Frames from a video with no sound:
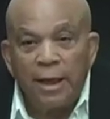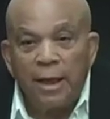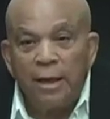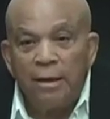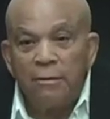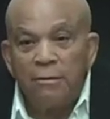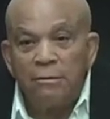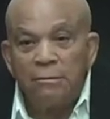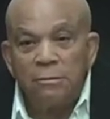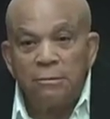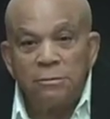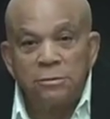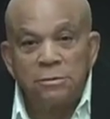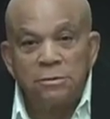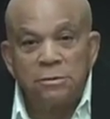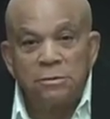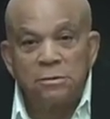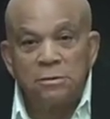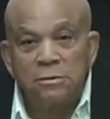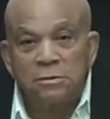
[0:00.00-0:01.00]
And
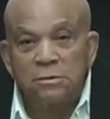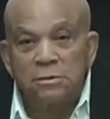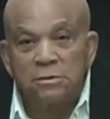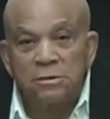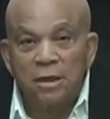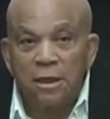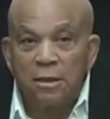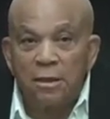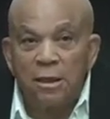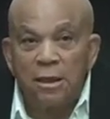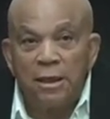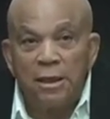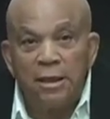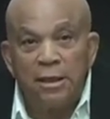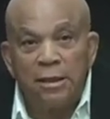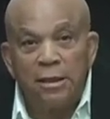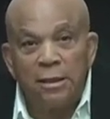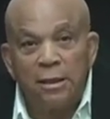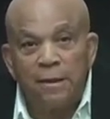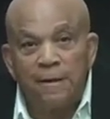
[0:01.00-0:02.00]

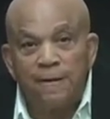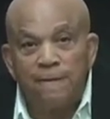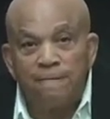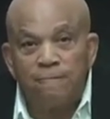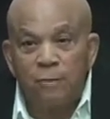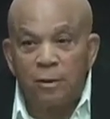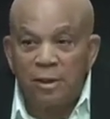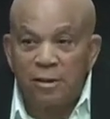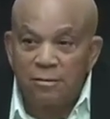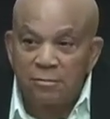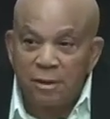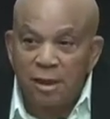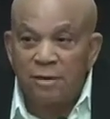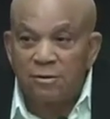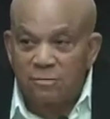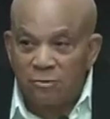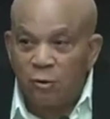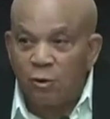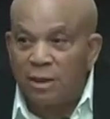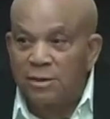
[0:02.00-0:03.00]
suddenly, well,
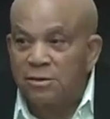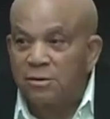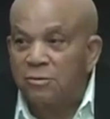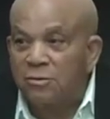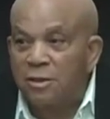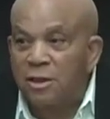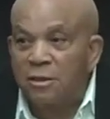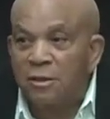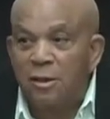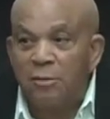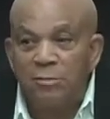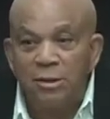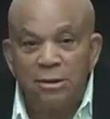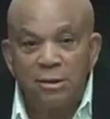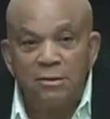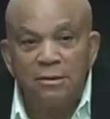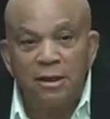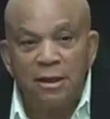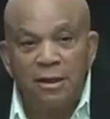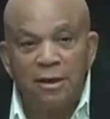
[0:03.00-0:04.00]
not quite so suddenly,
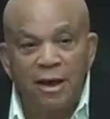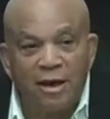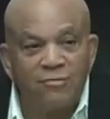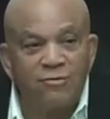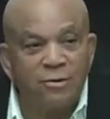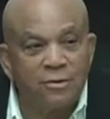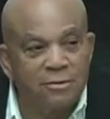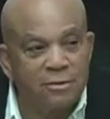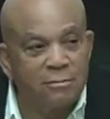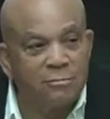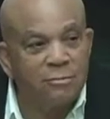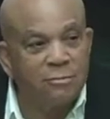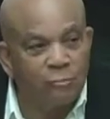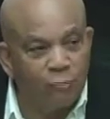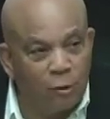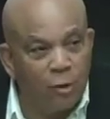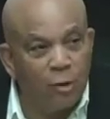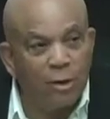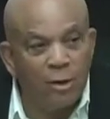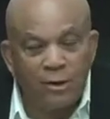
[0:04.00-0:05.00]
but after
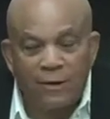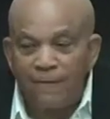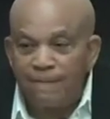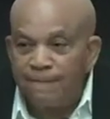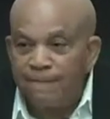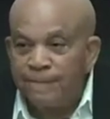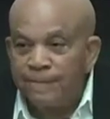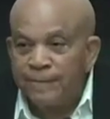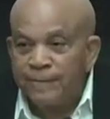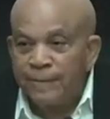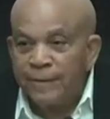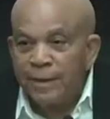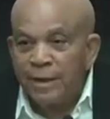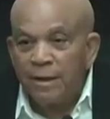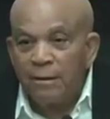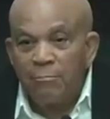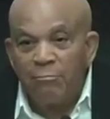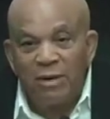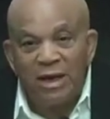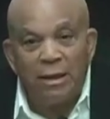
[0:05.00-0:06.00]
some work,
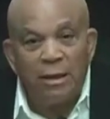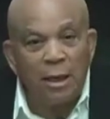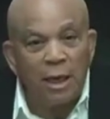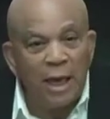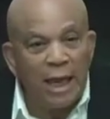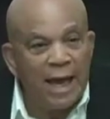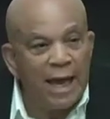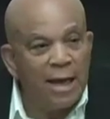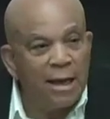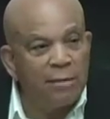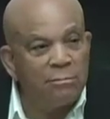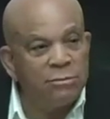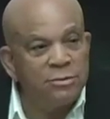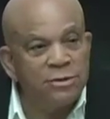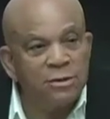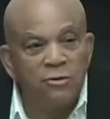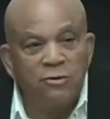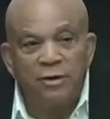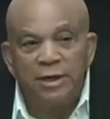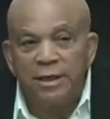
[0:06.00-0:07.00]
Bell
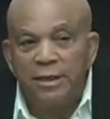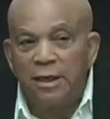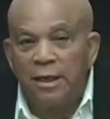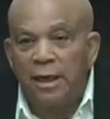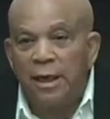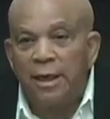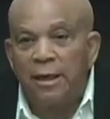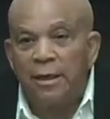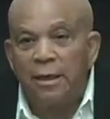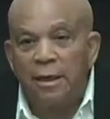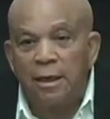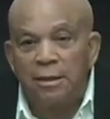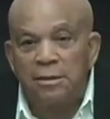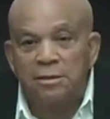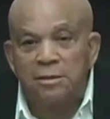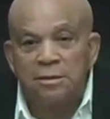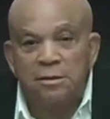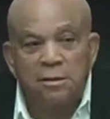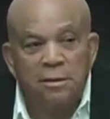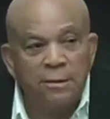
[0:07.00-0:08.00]
Labs agreed to let
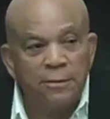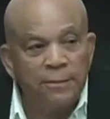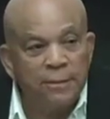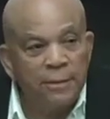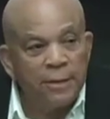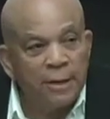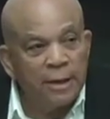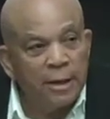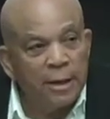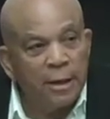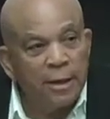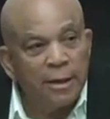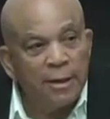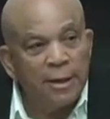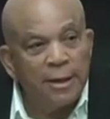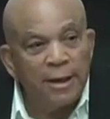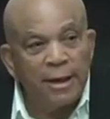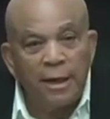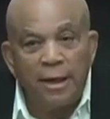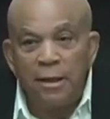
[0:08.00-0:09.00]
us
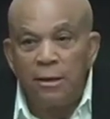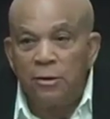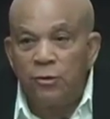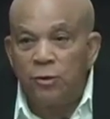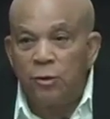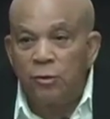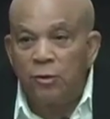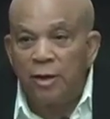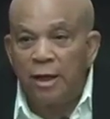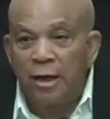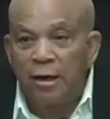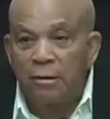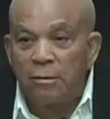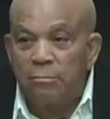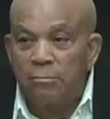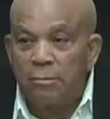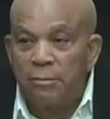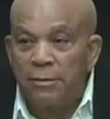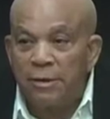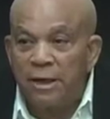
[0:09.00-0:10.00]
into
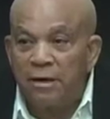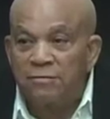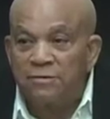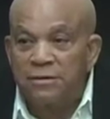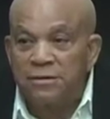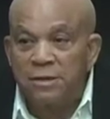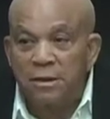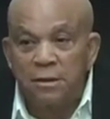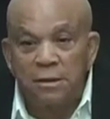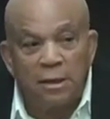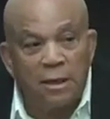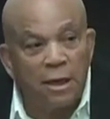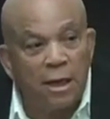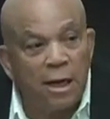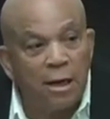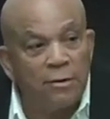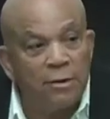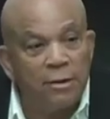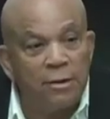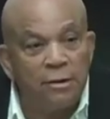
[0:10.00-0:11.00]
their facility
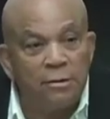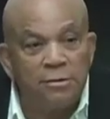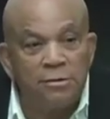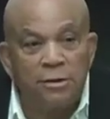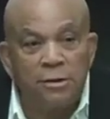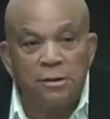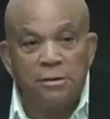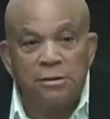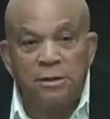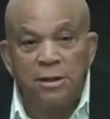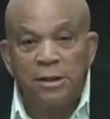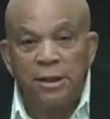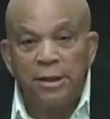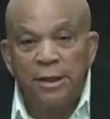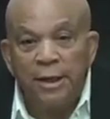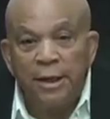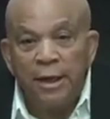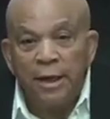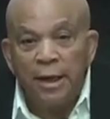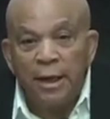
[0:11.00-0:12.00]
down in New Jersey,
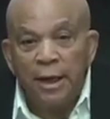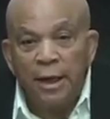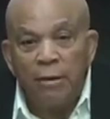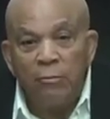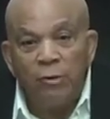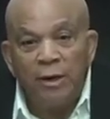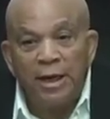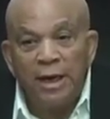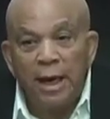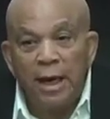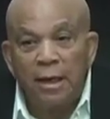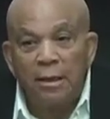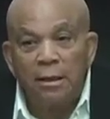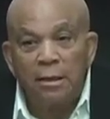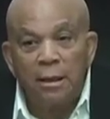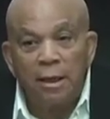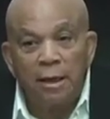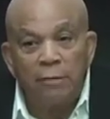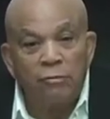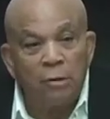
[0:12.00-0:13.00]
and we
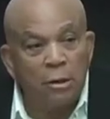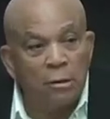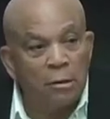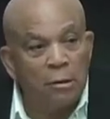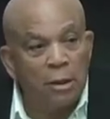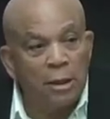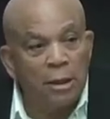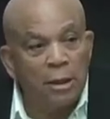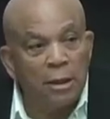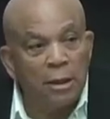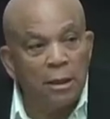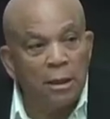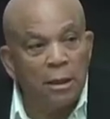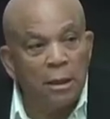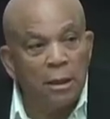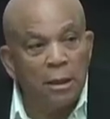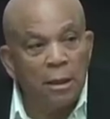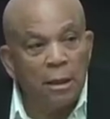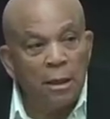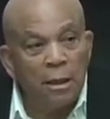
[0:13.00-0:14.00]
got a recording,
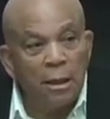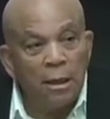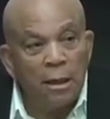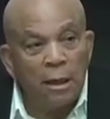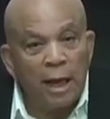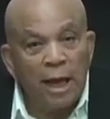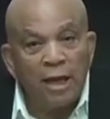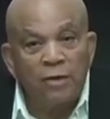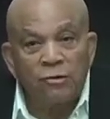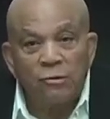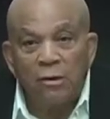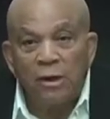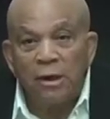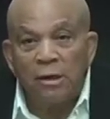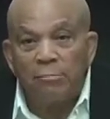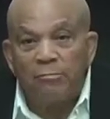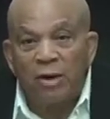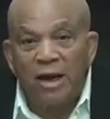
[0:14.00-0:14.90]
actually